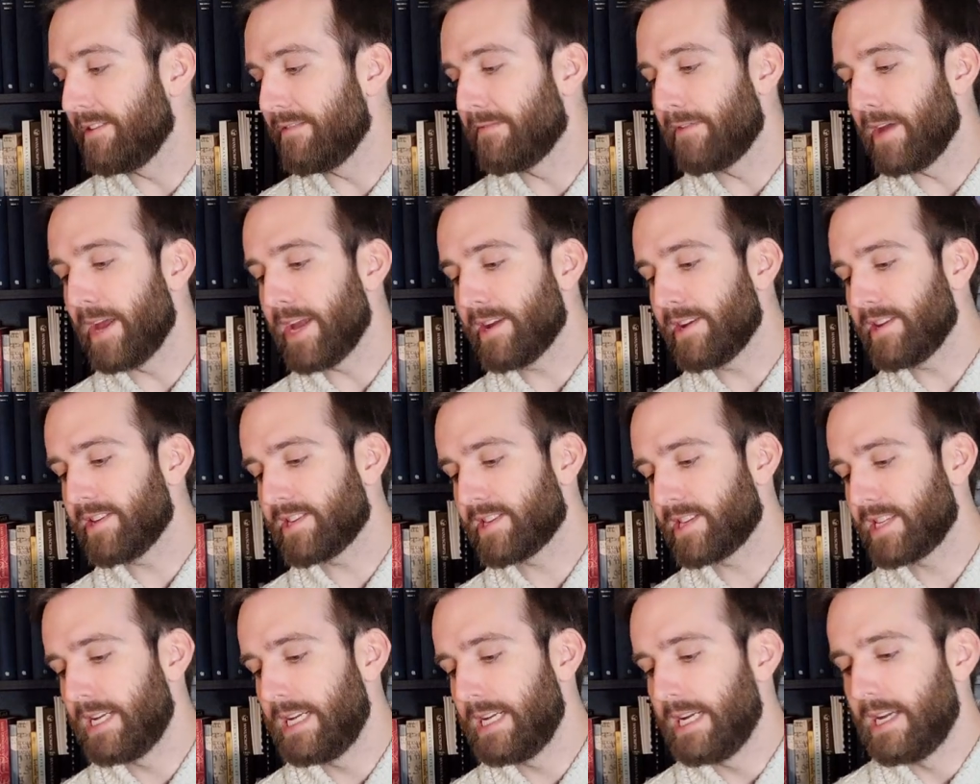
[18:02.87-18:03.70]
Eddie
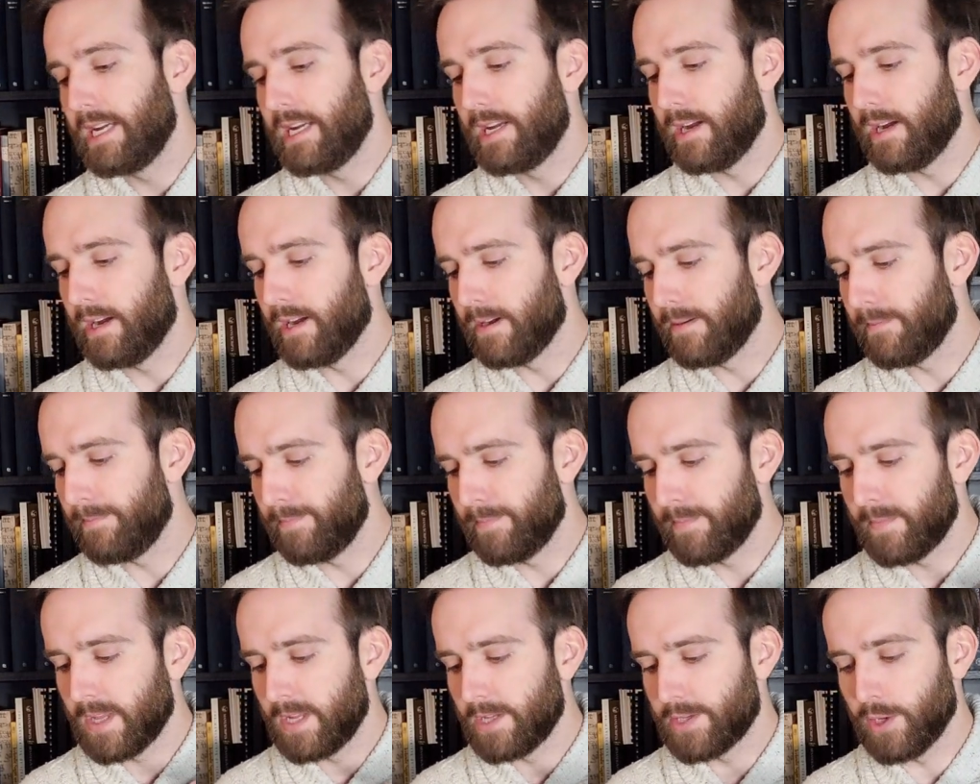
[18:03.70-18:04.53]
Vegas.
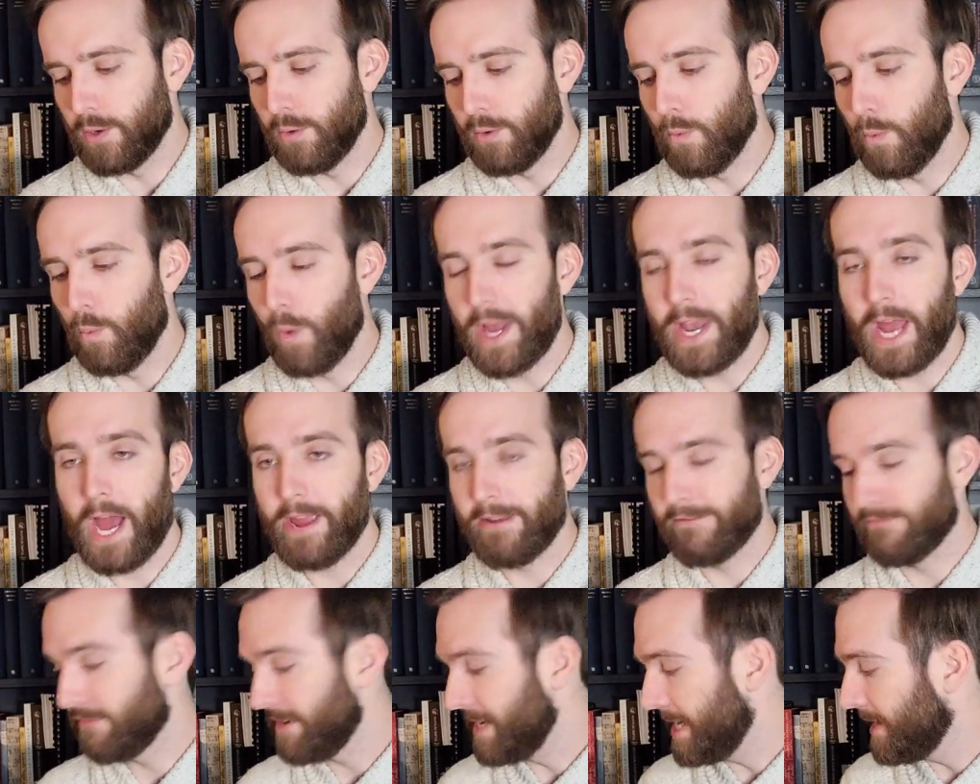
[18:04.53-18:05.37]
Um, so when
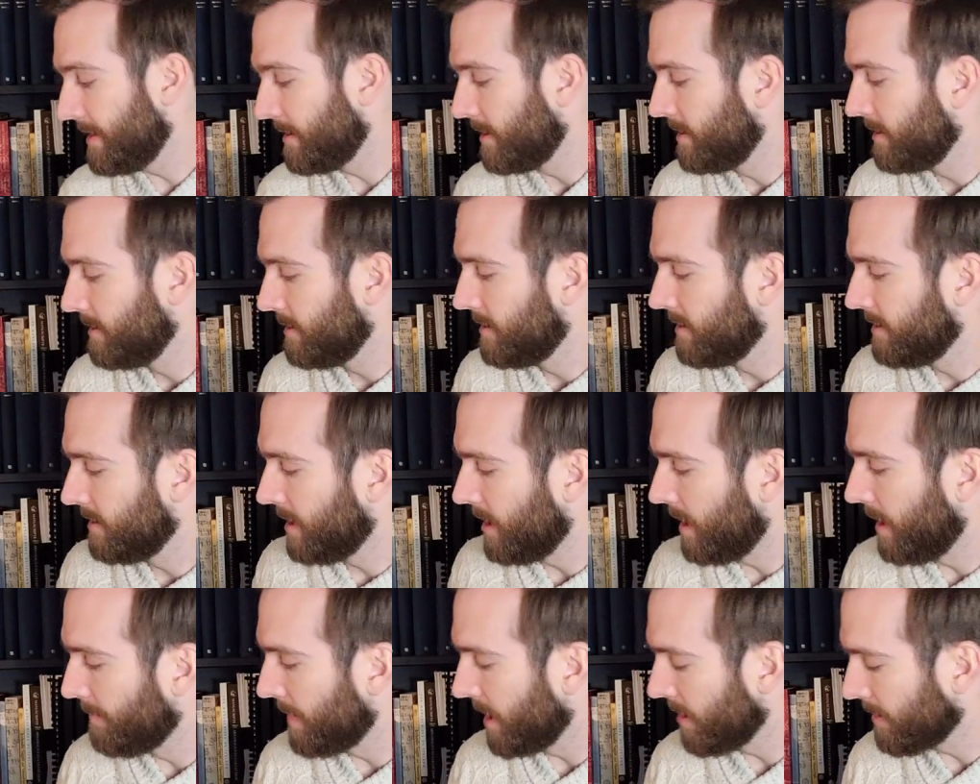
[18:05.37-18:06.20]
I read
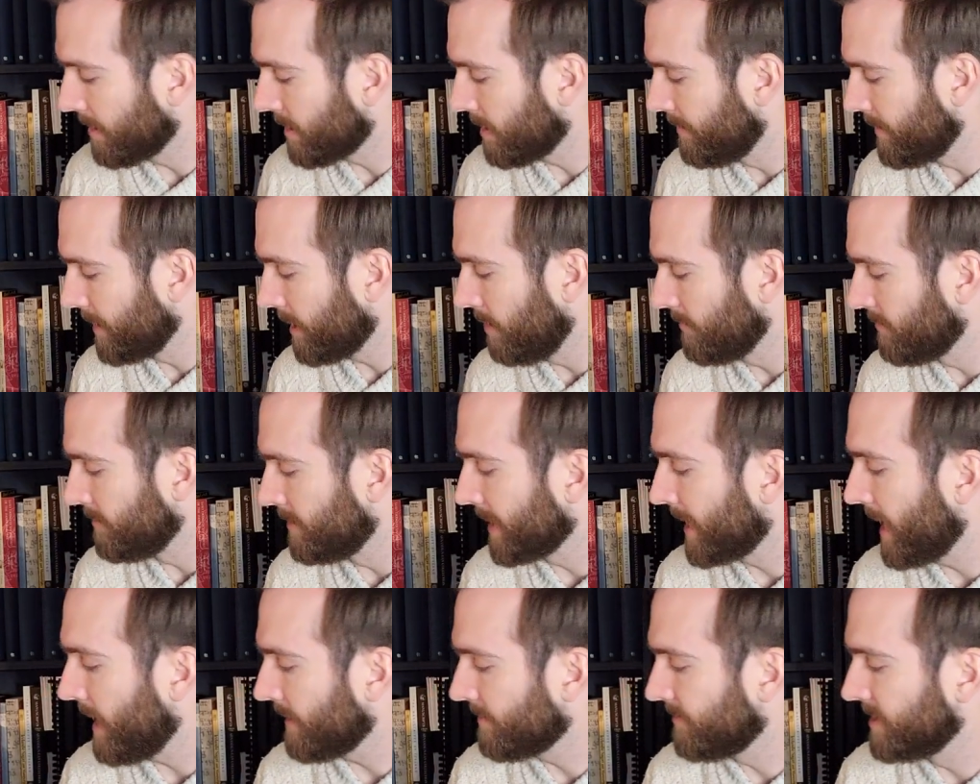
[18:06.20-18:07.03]
America and the Cult of
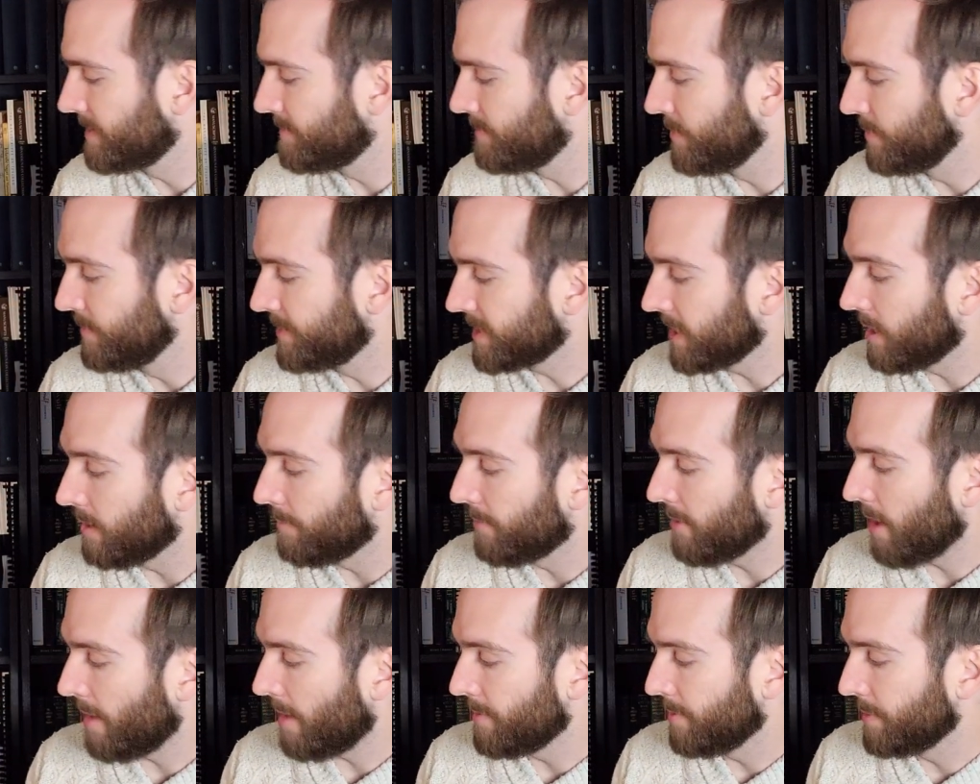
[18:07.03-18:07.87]
the Cactus Boots,
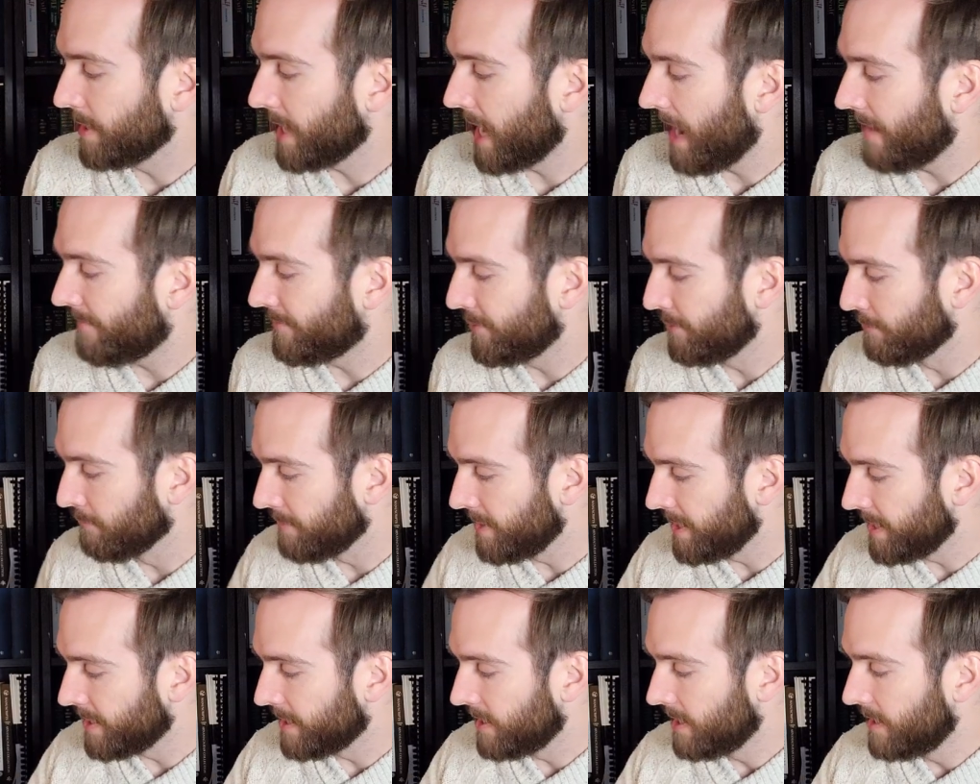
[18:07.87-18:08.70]
I'll probably have to
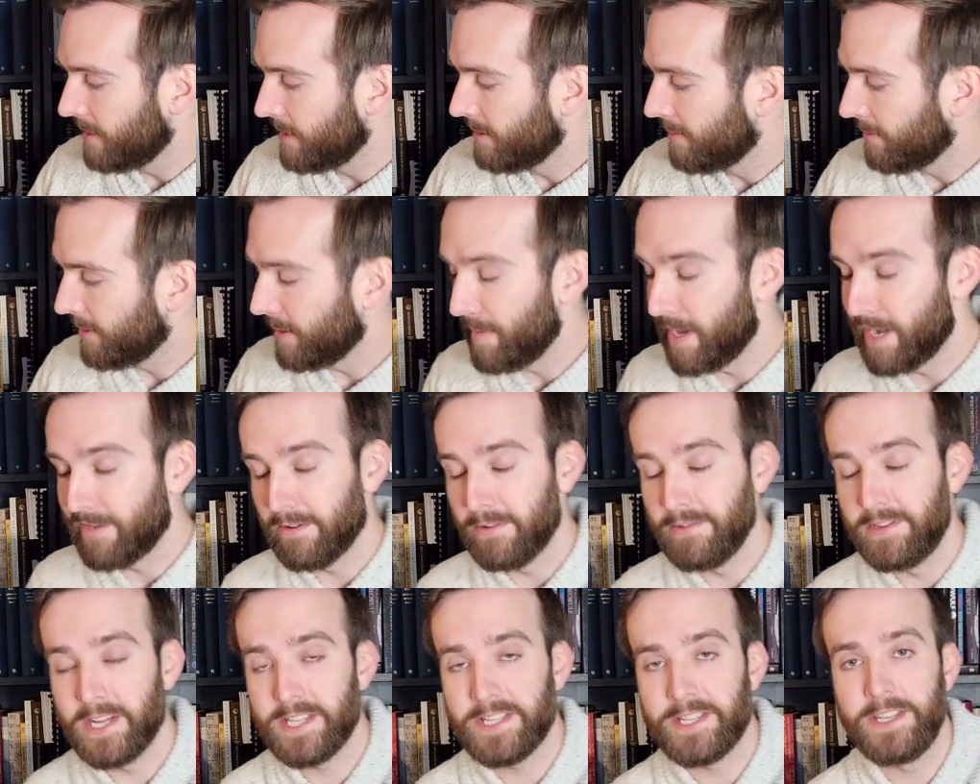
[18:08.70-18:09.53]
read The
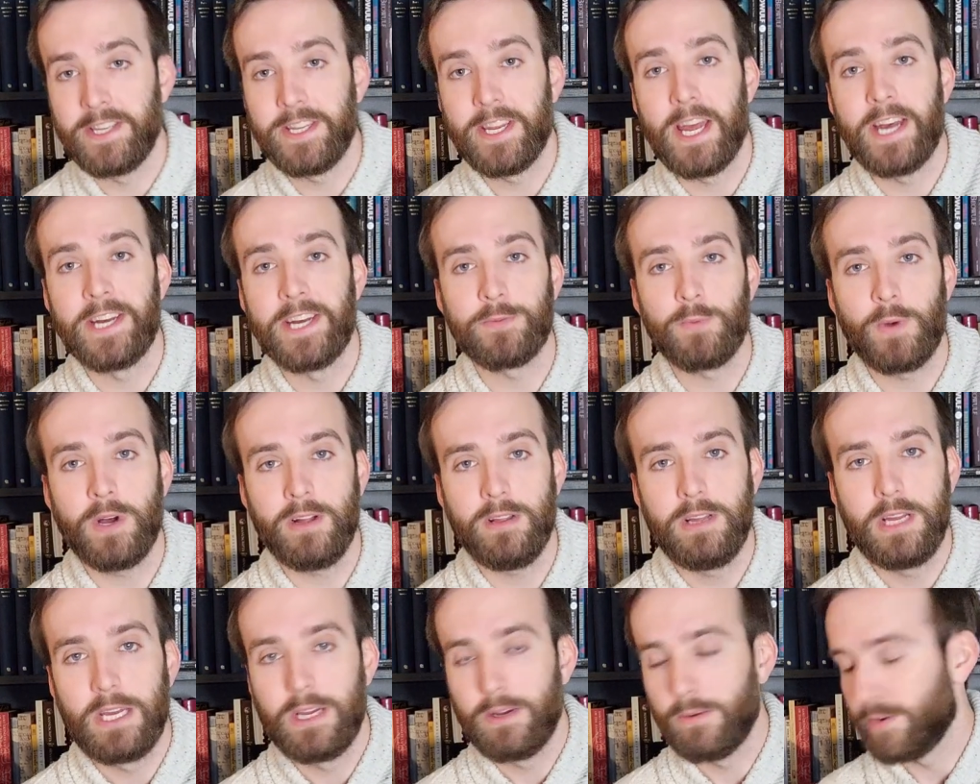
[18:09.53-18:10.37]
Manifold Destiny as
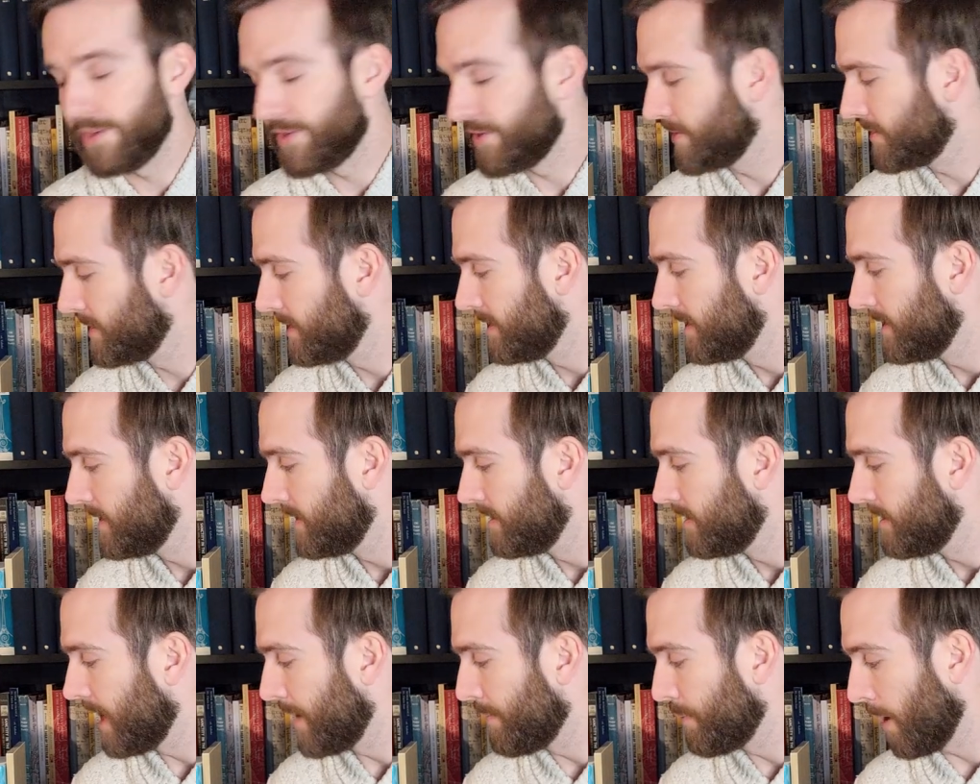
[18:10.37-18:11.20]
well, which
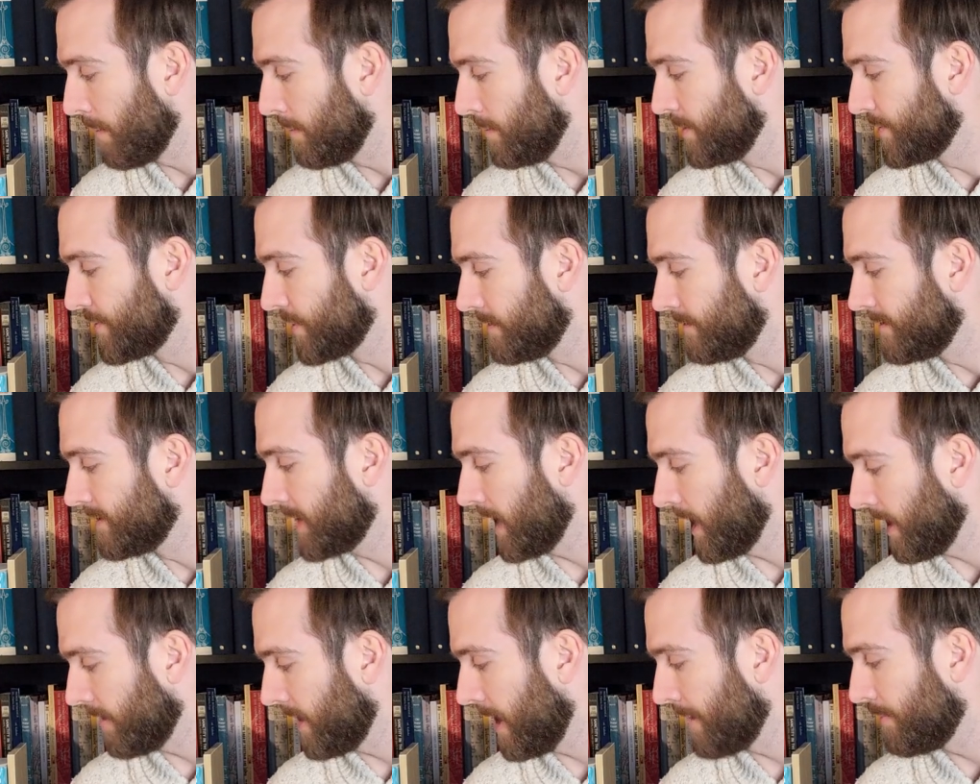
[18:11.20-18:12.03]
I probably should have
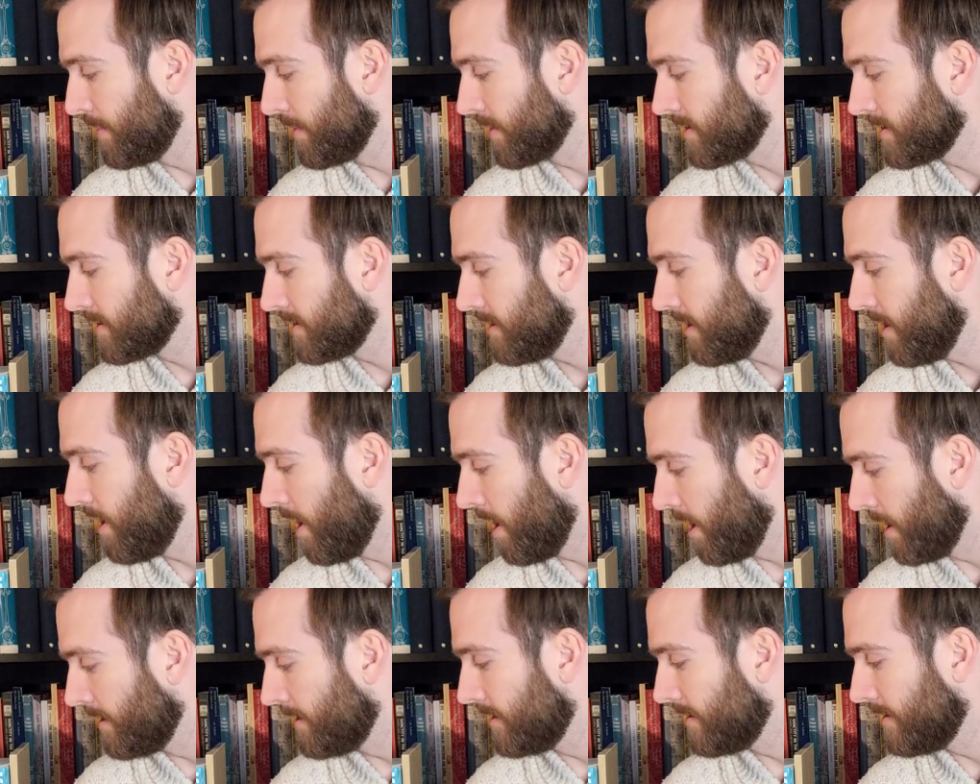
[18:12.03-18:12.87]
just had that book
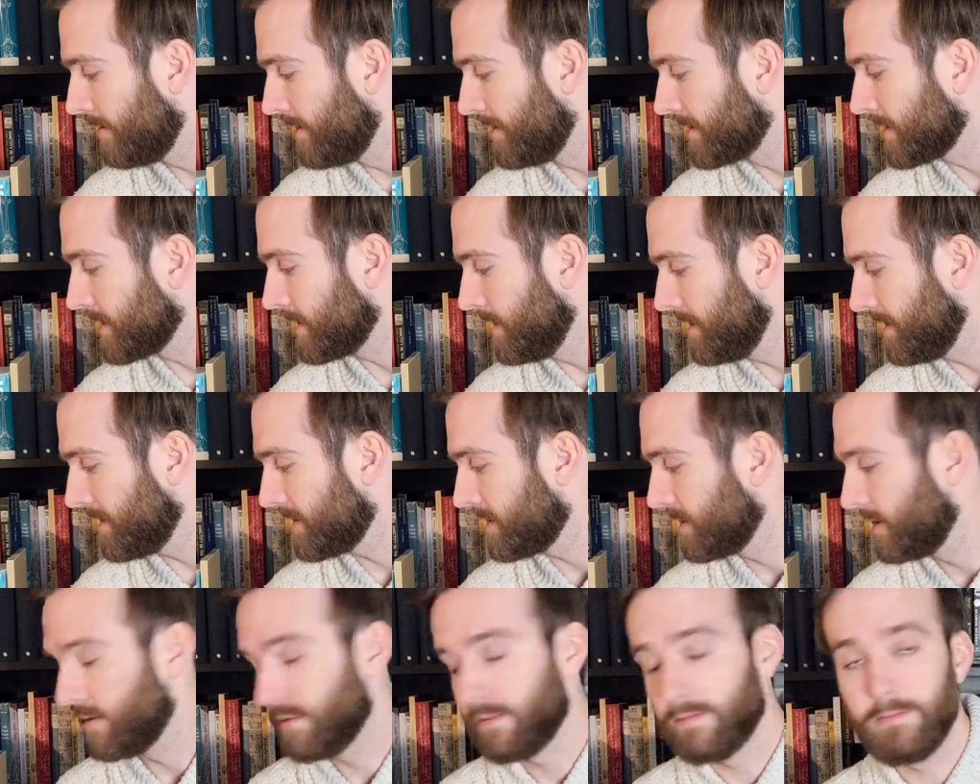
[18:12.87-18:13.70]
on this
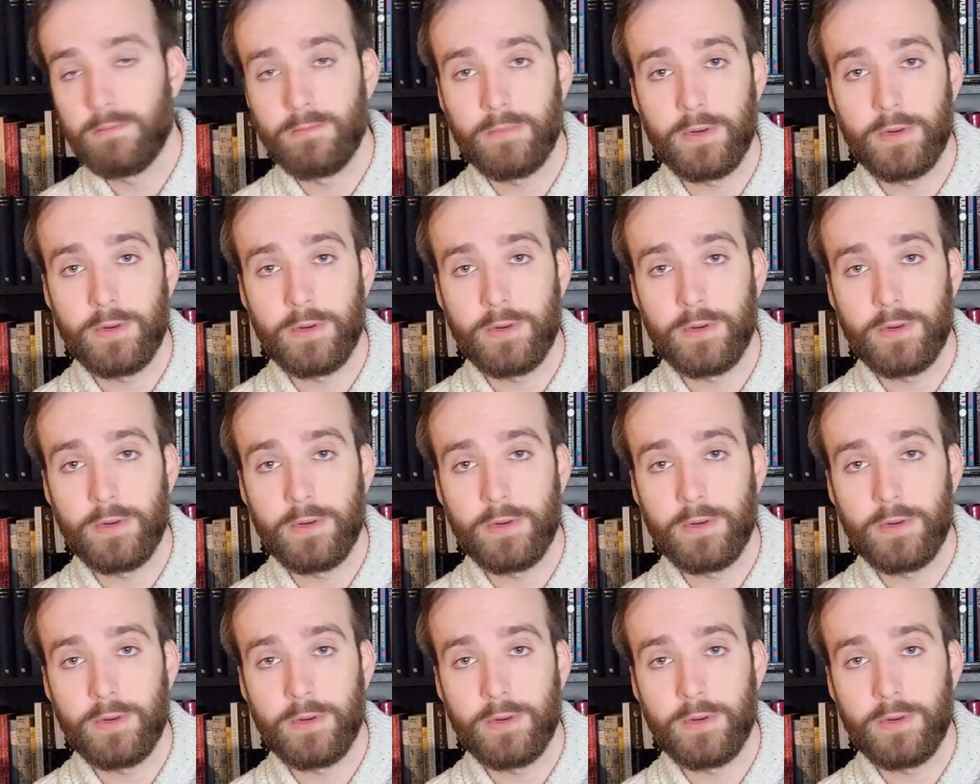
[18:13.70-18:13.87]
list.